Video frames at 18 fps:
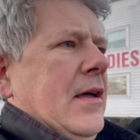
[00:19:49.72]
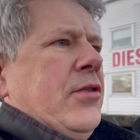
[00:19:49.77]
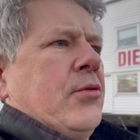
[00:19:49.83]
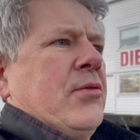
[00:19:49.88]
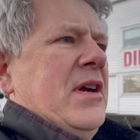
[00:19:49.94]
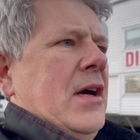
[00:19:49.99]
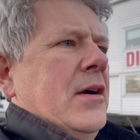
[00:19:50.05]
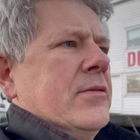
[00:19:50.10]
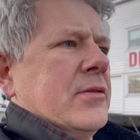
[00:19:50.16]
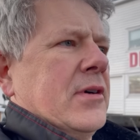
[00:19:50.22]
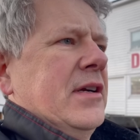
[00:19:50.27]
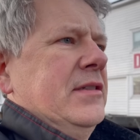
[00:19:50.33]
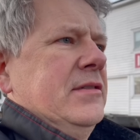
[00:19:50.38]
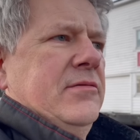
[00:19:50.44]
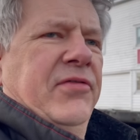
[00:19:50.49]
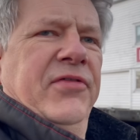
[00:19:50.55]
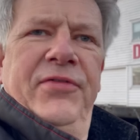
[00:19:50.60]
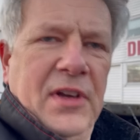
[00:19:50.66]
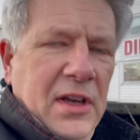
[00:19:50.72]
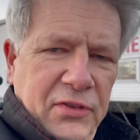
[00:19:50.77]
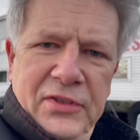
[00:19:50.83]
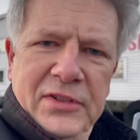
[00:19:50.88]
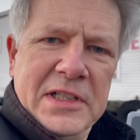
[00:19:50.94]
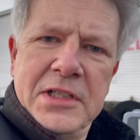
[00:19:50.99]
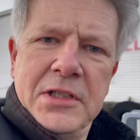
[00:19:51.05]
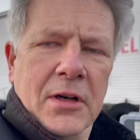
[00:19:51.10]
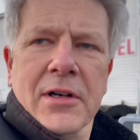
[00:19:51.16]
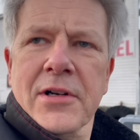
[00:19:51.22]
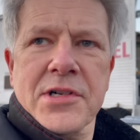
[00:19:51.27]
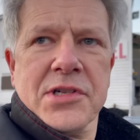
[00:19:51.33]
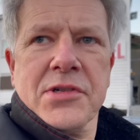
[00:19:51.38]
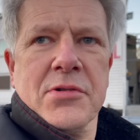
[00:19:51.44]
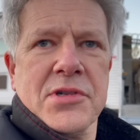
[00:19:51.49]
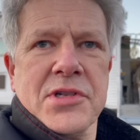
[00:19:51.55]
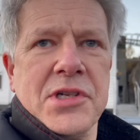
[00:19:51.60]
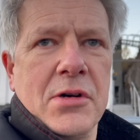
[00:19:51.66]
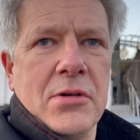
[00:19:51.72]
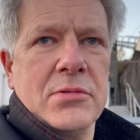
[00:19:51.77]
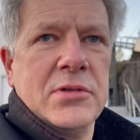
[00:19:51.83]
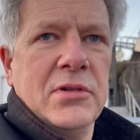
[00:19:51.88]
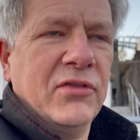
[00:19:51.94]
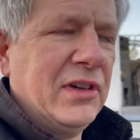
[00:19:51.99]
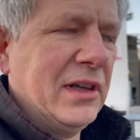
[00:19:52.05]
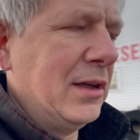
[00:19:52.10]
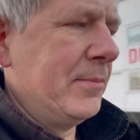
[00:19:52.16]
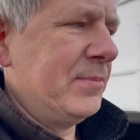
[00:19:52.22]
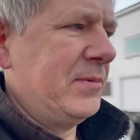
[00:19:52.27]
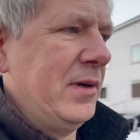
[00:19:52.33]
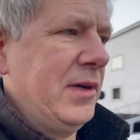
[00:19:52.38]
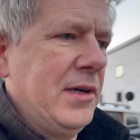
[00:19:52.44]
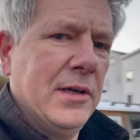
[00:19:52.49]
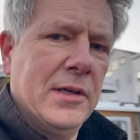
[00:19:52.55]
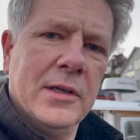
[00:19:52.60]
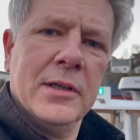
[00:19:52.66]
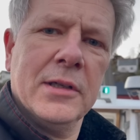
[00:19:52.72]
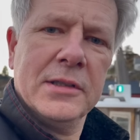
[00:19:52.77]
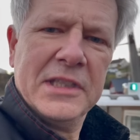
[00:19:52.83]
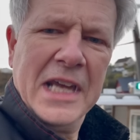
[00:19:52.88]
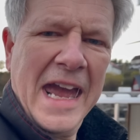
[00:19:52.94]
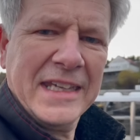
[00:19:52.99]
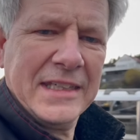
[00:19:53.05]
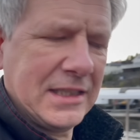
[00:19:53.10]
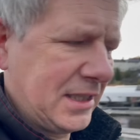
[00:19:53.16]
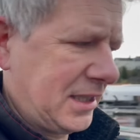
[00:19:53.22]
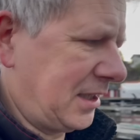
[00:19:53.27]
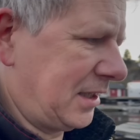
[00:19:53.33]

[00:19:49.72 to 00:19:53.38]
$350 or so to fill up the tank.